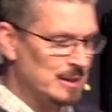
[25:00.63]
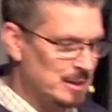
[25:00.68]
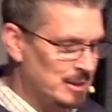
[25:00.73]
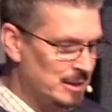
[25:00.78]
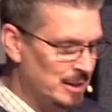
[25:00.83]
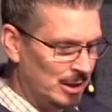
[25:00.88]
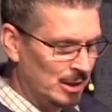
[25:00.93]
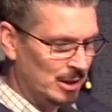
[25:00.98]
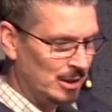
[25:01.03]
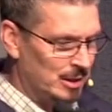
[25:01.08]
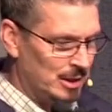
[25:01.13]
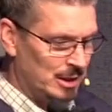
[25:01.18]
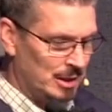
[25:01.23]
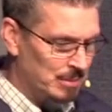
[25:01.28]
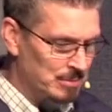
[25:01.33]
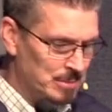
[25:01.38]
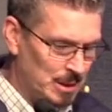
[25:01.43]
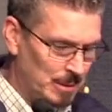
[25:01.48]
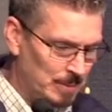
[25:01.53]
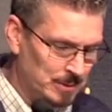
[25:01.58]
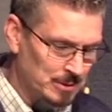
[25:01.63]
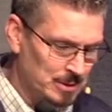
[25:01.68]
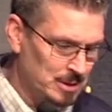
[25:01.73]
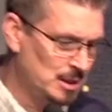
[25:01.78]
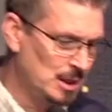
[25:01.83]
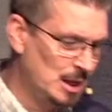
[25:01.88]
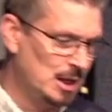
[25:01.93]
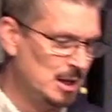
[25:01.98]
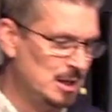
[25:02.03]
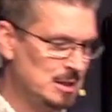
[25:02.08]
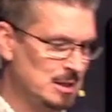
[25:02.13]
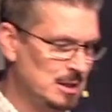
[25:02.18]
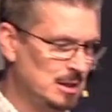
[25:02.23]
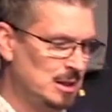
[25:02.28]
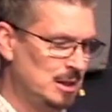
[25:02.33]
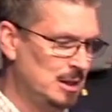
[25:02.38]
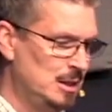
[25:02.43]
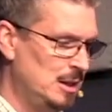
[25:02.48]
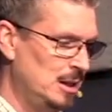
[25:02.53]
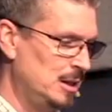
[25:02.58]
this singer comes up on stage
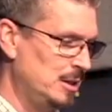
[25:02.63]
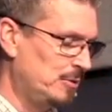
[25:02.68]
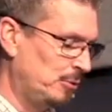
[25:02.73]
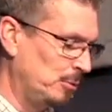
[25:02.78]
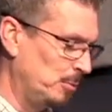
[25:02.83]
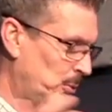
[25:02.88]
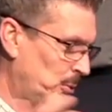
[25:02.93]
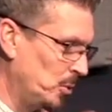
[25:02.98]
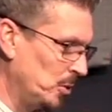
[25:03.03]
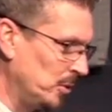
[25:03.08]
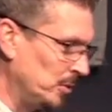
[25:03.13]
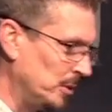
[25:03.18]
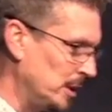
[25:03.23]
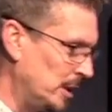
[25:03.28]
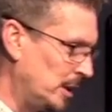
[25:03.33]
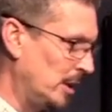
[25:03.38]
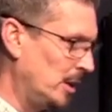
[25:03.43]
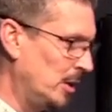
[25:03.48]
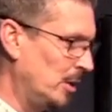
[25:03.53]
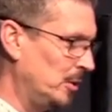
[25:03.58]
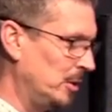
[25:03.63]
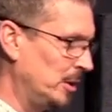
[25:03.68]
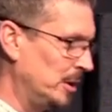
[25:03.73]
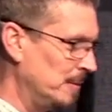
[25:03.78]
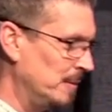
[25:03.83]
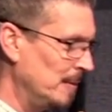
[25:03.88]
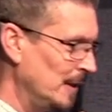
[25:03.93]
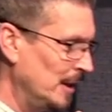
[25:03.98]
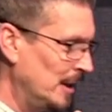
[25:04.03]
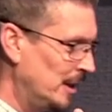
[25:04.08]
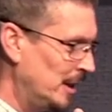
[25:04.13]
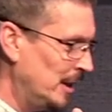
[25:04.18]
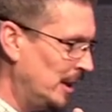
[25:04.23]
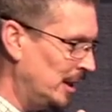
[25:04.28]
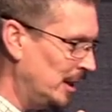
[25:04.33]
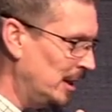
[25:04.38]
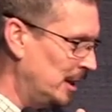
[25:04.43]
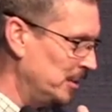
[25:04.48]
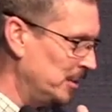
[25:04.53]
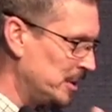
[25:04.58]
and he's from Puerto Rico and
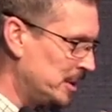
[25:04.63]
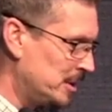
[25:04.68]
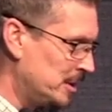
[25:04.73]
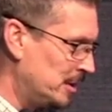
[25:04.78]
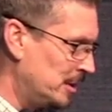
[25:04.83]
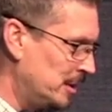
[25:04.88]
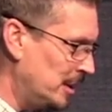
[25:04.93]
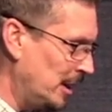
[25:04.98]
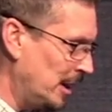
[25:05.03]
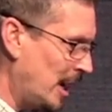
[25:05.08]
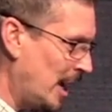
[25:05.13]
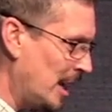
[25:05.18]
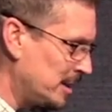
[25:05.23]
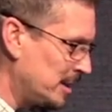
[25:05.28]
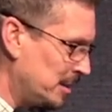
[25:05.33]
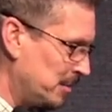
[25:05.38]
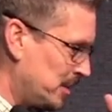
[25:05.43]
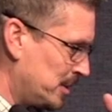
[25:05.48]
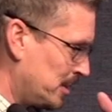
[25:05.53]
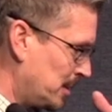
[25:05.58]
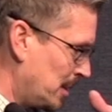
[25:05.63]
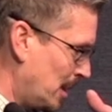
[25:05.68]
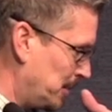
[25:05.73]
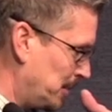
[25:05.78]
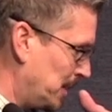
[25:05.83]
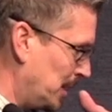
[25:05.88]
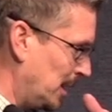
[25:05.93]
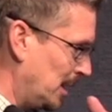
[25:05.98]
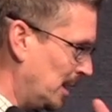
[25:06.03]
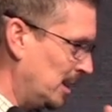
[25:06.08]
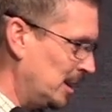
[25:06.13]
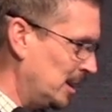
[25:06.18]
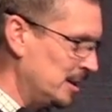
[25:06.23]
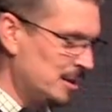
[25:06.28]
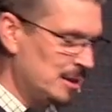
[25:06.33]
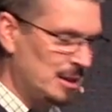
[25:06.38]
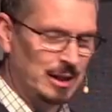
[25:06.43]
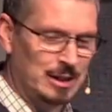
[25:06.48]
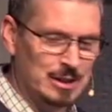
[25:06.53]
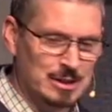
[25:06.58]
and he was they asked him something and
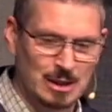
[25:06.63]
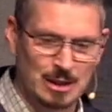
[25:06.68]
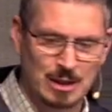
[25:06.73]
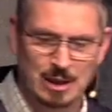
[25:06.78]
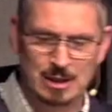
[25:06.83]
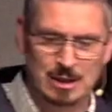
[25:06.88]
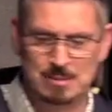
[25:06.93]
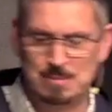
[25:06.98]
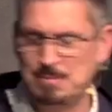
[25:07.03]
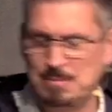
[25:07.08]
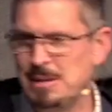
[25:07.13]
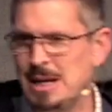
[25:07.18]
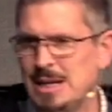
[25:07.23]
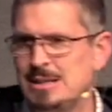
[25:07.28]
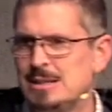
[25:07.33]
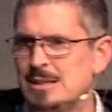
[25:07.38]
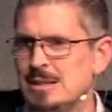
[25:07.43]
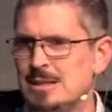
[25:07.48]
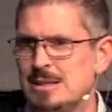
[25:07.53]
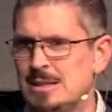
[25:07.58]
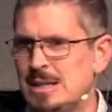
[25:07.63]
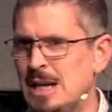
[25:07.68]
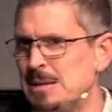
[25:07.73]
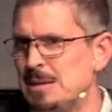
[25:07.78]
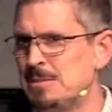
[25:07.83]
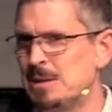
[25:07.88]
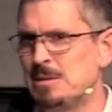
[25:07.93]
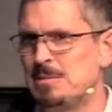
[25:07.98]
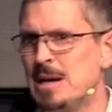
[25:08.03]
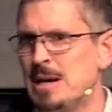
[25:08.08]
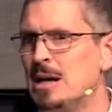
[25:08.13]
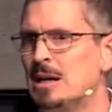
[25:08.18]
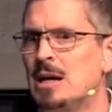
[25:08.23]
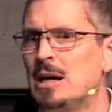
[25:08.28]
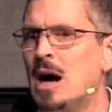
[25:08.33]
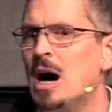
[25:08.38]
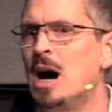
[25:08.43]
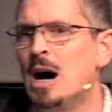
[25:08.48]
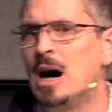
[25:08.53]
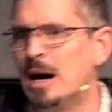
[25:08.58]
he's like he makes this statement
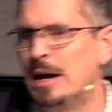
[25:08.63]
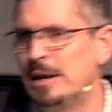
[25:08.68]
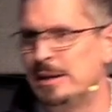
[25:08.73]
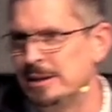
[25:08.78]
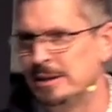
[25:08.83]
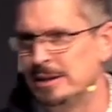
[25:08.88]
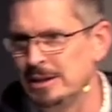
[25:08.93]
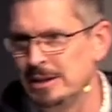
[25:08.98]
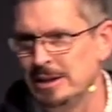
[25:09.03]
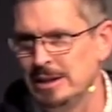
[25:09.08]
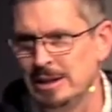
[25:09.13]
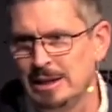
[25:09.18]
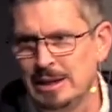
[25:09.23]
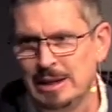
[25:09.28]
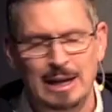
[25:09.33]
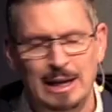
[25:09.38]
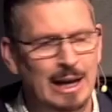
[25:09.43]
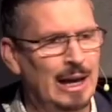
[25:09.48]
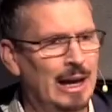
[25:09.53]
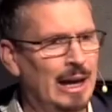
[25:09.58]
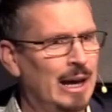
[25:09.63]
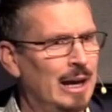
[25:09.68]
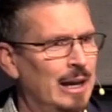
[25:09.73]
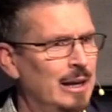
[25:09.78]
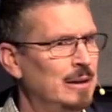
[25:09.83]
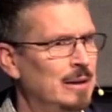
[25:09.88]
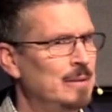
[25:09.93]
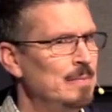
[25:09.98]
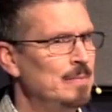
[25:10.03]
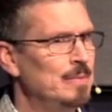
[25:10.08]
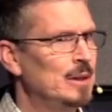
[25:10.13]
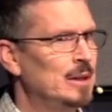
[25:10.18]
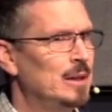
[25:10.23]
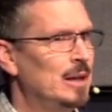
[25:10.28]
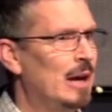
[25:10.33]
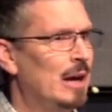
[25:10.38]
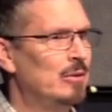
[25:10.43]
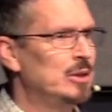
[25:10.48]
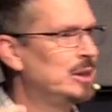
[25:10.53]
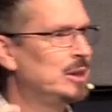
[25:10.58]
about God and
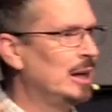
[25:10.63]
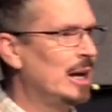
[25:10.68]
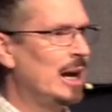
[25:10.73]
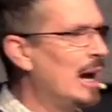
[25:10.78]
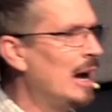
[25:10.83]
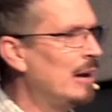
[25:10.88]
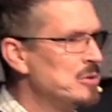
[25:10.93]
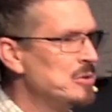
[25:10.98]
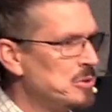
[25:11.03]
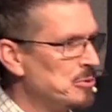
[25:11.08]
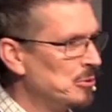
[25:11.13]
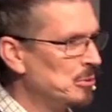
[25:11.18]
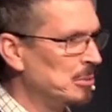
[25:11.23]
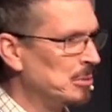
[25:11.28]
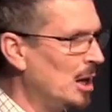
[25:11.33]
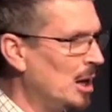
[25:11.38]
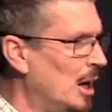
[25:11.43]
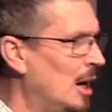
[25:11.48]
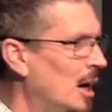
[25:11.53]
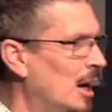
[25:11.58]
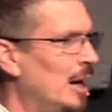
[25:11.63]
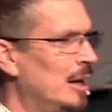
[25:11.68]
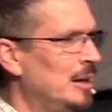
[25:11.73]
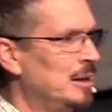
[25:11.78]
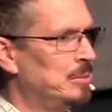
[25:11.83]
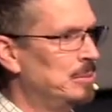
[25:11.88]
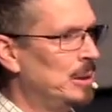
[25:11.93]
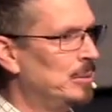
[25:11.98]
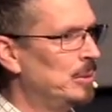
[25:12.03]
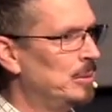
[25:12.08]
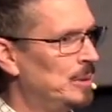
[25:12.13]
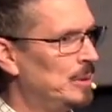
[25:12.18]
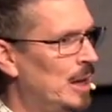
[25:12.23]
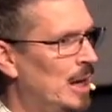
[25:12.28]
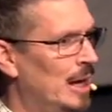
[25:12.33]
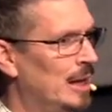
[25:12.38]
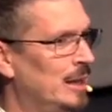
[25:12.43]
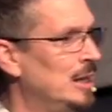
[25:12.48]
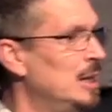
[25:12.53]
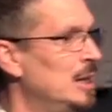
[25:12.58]
everything I have is from God and blah blah blah